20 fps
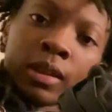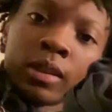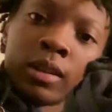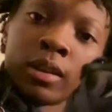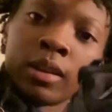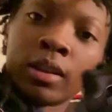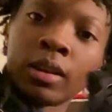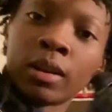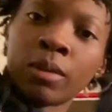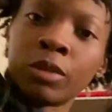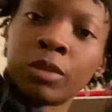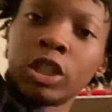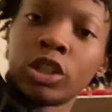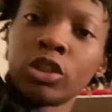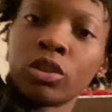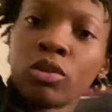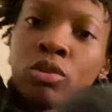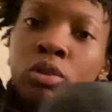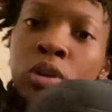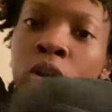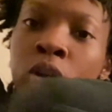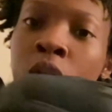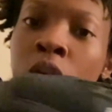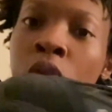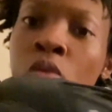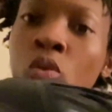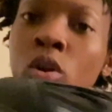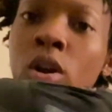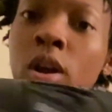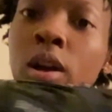And I'm gonna show y'all
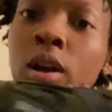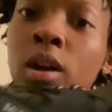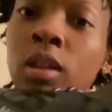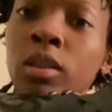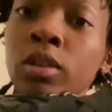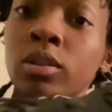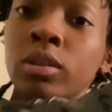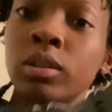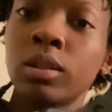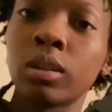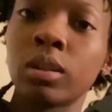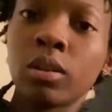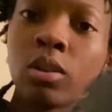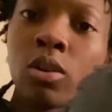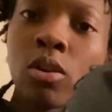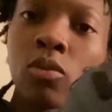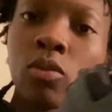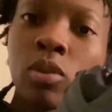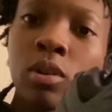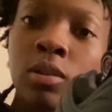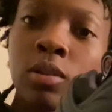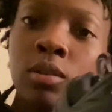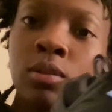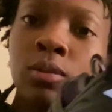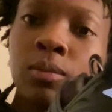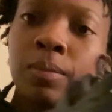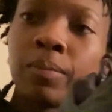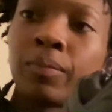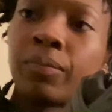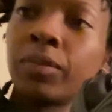what colors go on
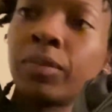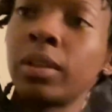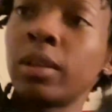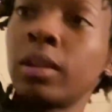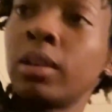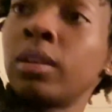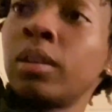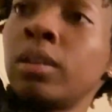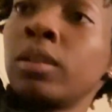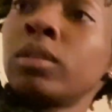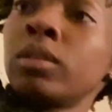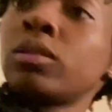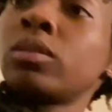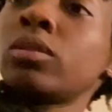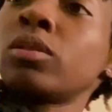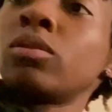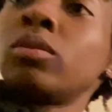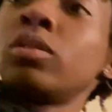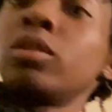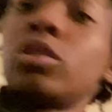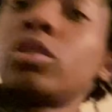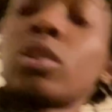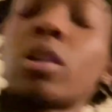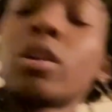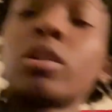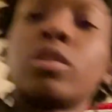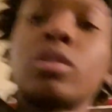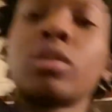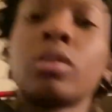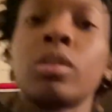them. So the
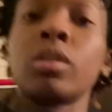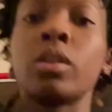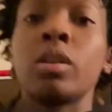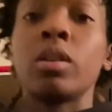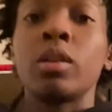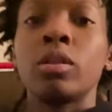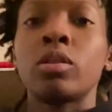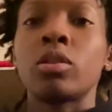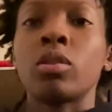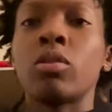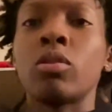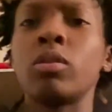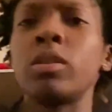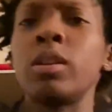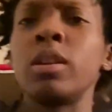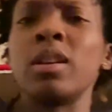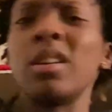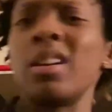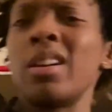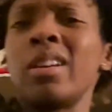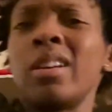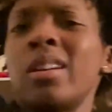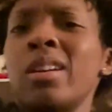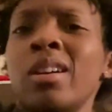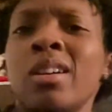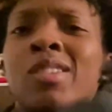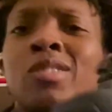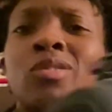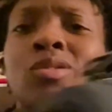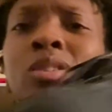charger, it's only an
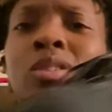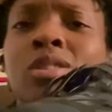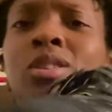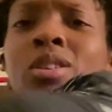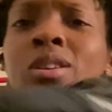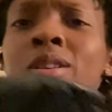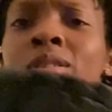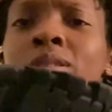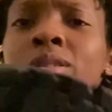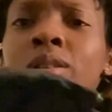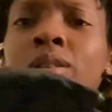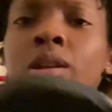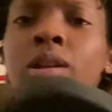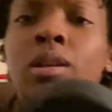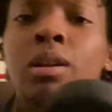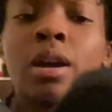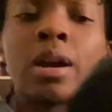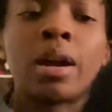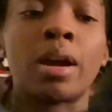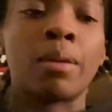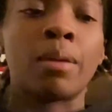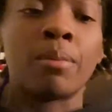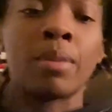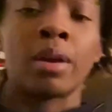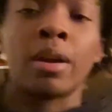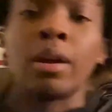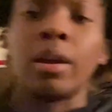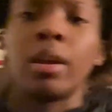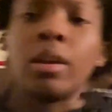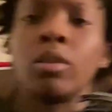Android charger, and I have
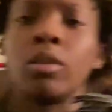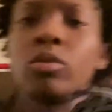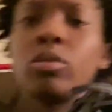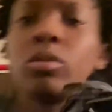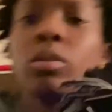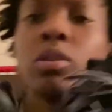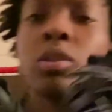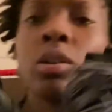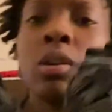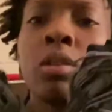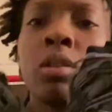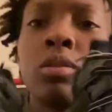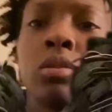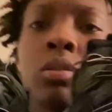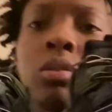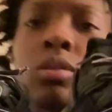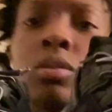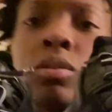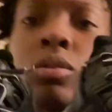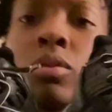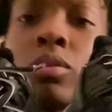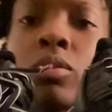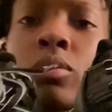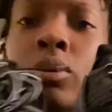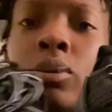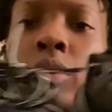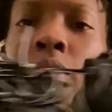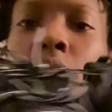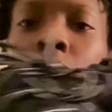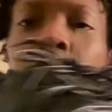mad Android chargers, so
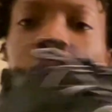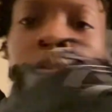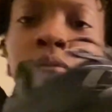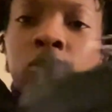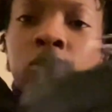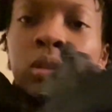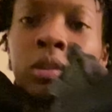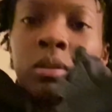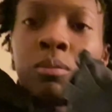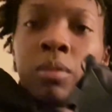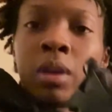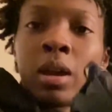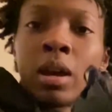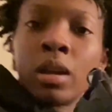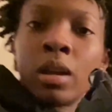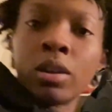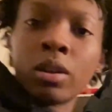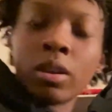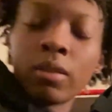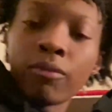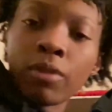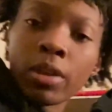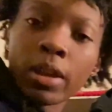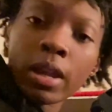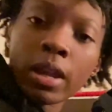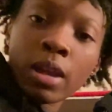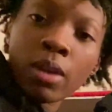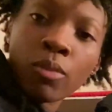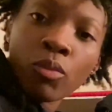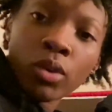it doesn't really matter if they
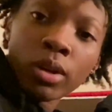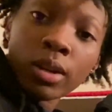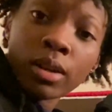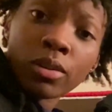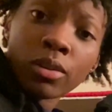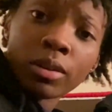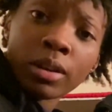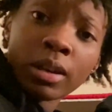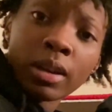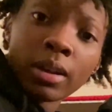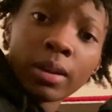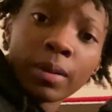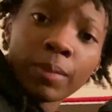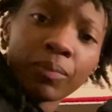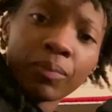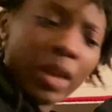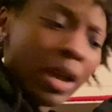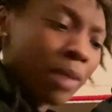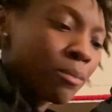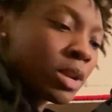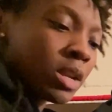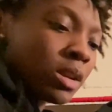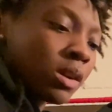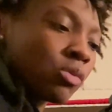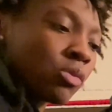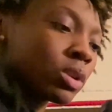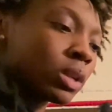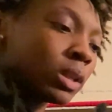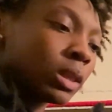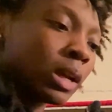came with it or not. I mean, I
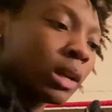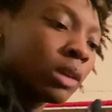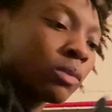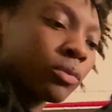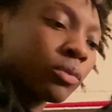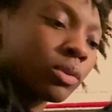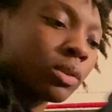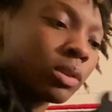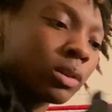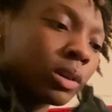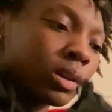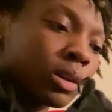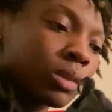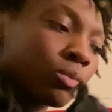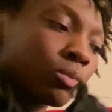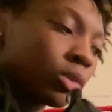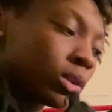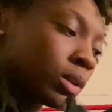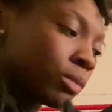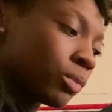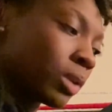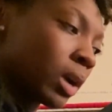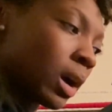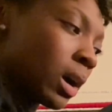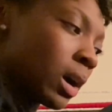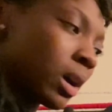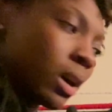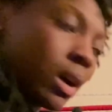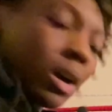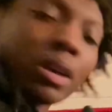would have liked for it to come with it,
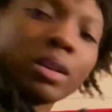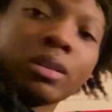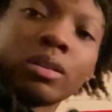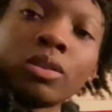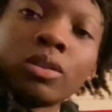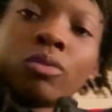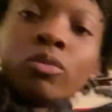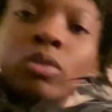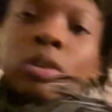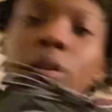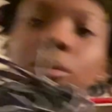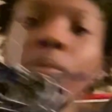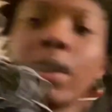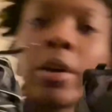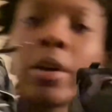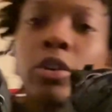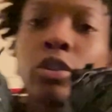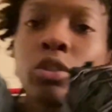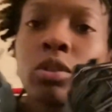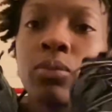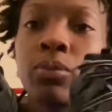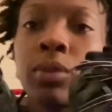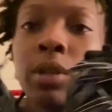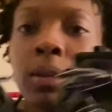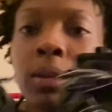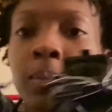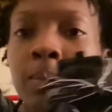but it don't really matter to me.